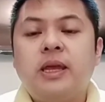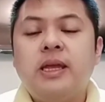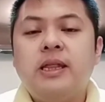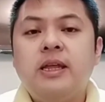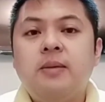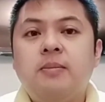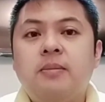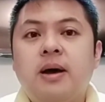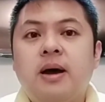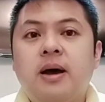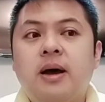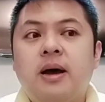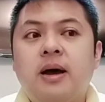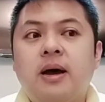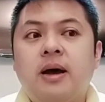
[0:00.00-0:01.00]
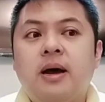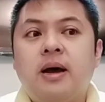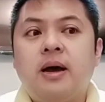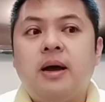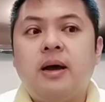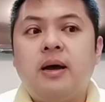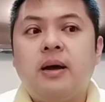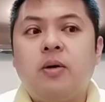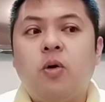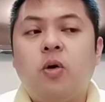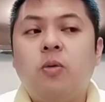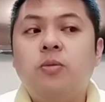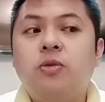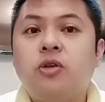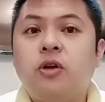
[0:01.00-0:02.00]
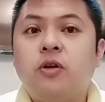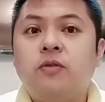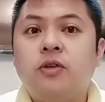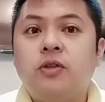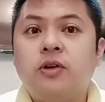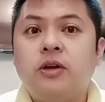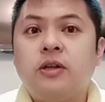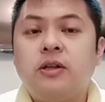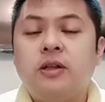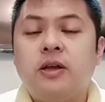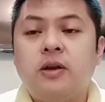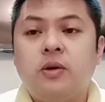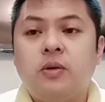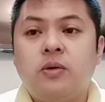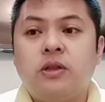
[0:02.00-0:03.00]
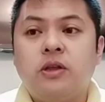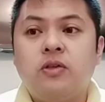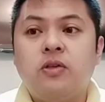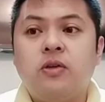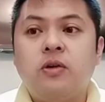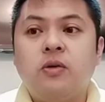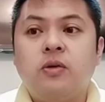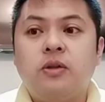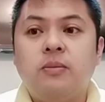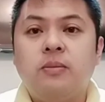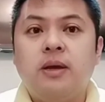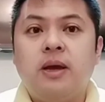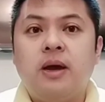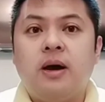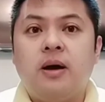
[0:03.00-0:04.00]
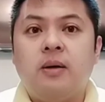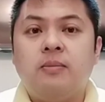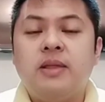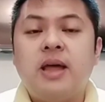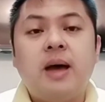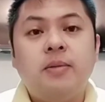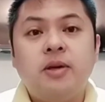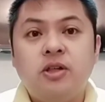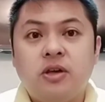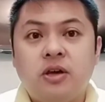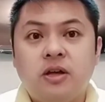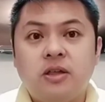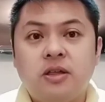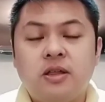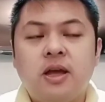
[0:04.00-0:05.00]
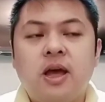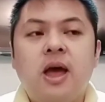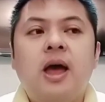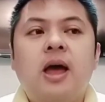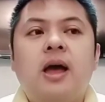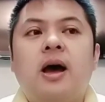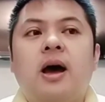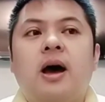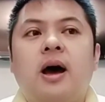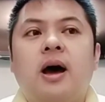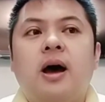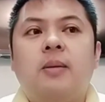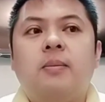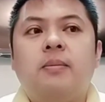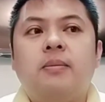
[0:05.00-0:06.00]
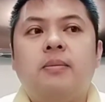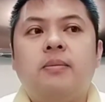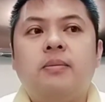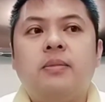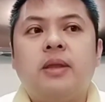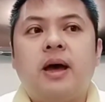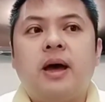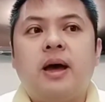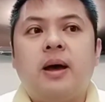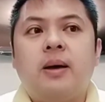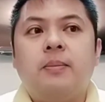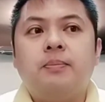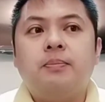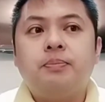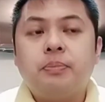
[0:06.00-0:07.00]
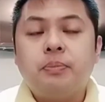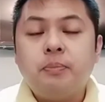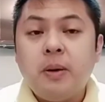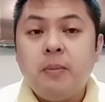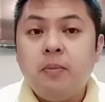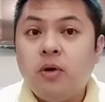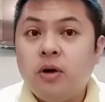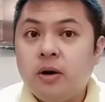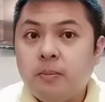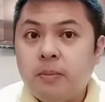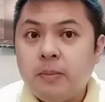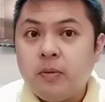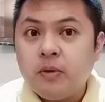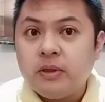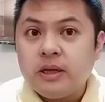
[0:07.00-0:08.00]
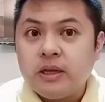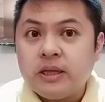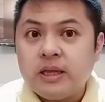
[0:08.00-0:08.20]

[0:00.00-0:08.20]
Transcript: hindi ma-observe yung 30-day notice, there could be damages na pabor papunta